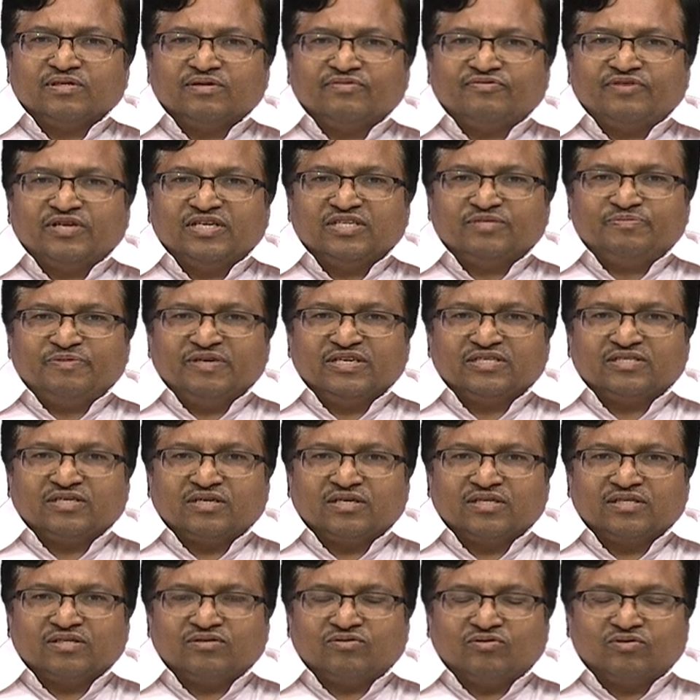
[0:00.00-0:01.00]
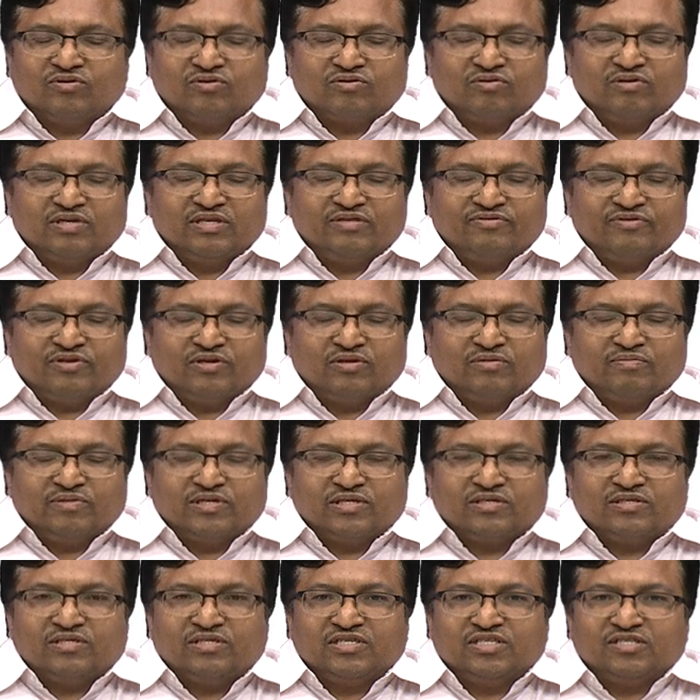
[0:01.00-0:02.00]
free space or in a controlled
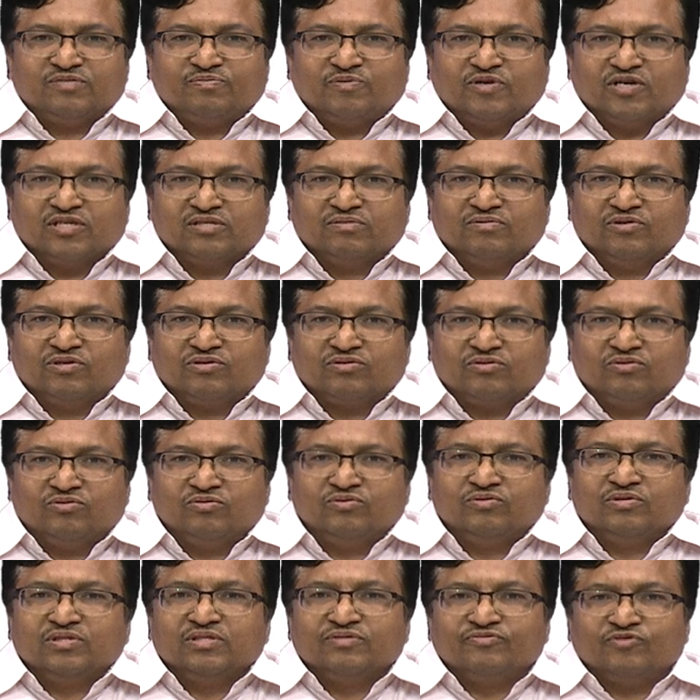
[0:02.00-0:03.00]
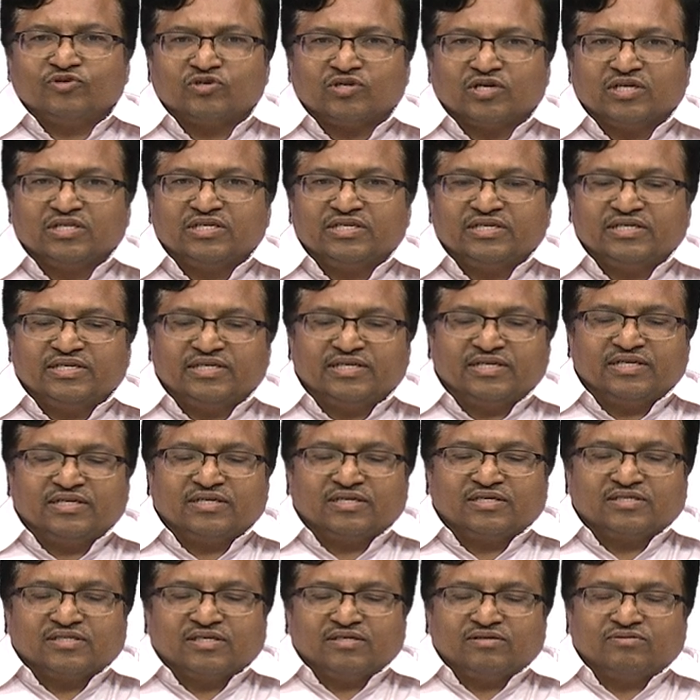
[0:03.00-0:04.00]
environment. It is possible to do in photonic
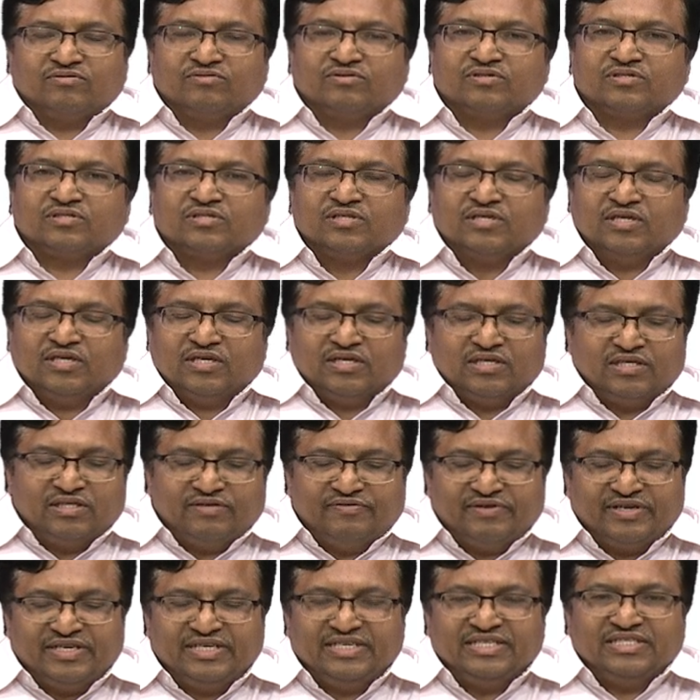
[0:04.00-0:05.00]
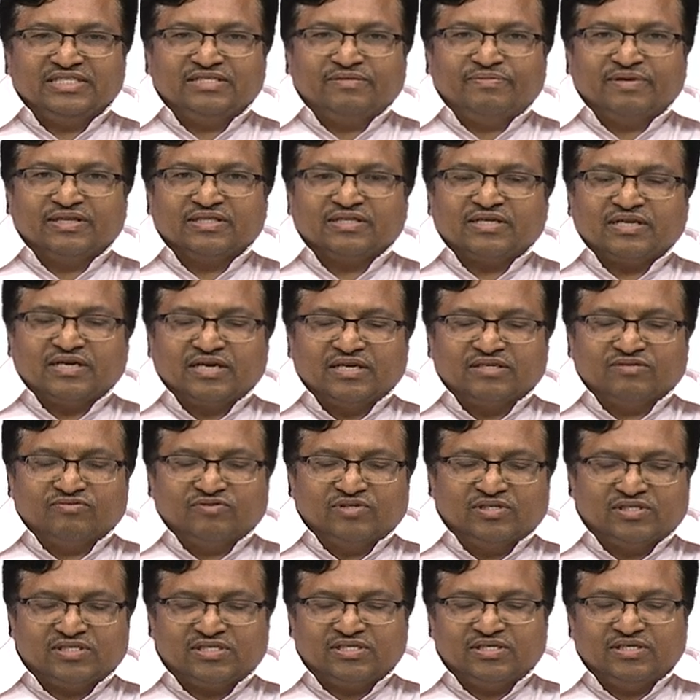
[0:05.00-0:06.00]
integrated circuits in a very easy manner, as
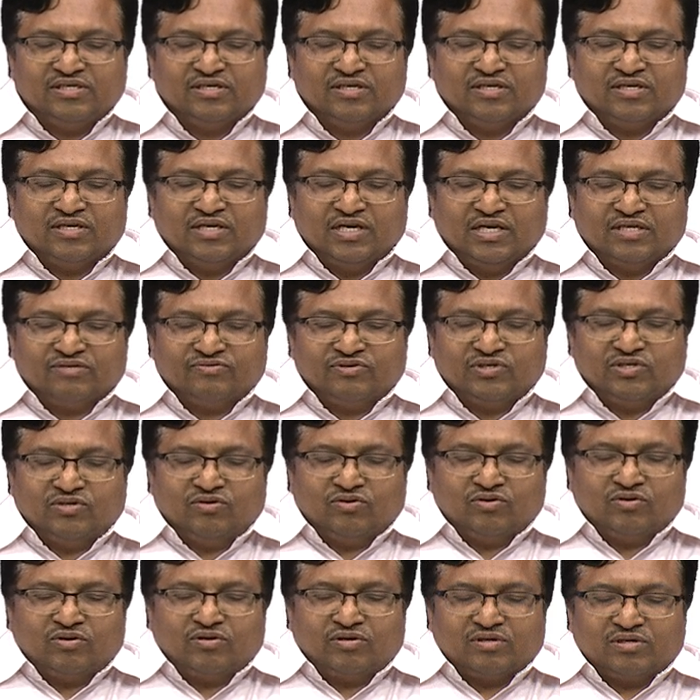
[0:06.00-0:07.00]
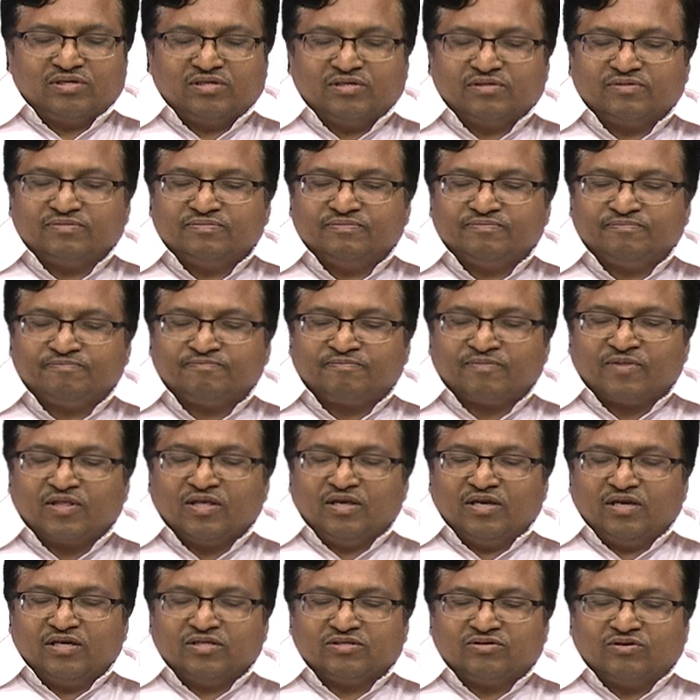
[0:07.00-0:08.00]
we will see as we go along.
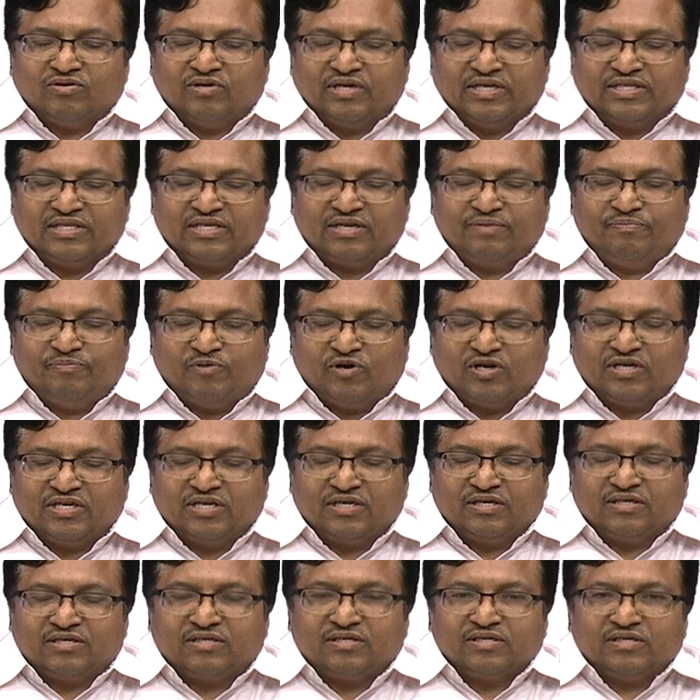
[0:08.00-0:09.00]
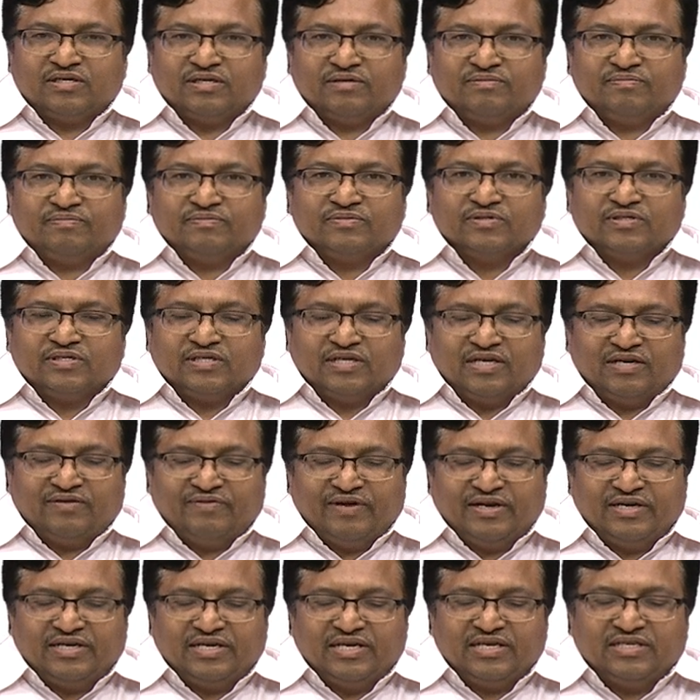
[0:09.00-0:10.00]
So, another important
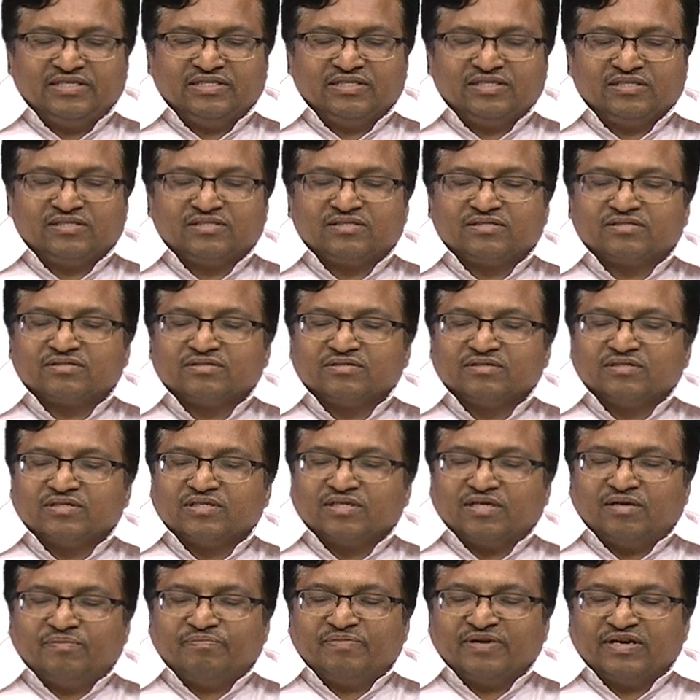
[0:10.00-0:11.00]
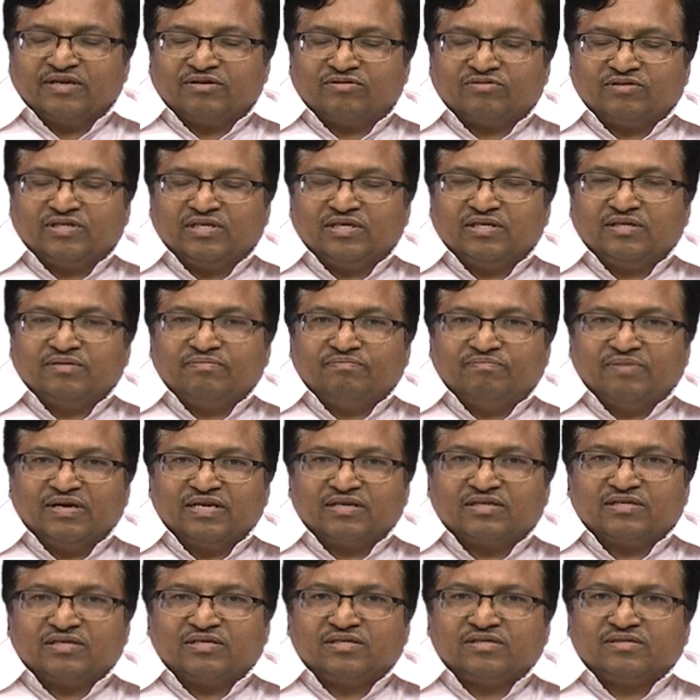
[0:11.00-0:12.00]
advantage is, compared to the
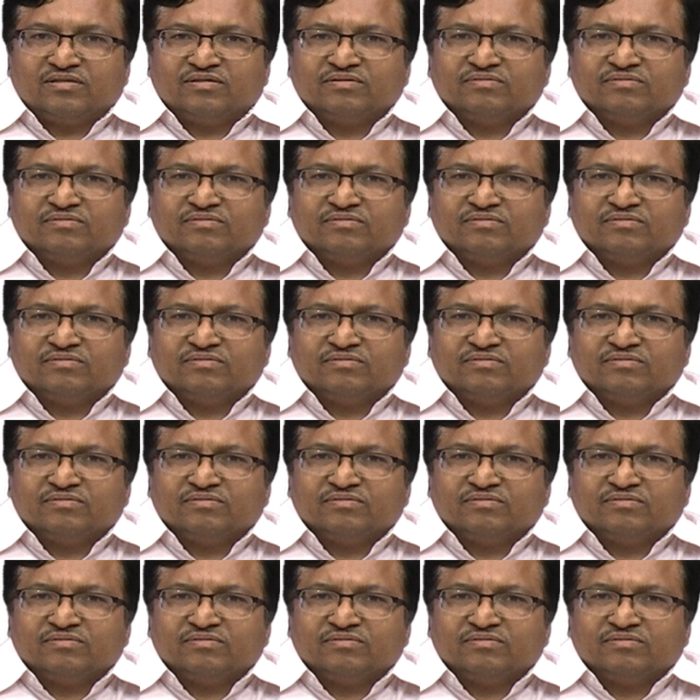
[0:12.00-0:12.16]
bulk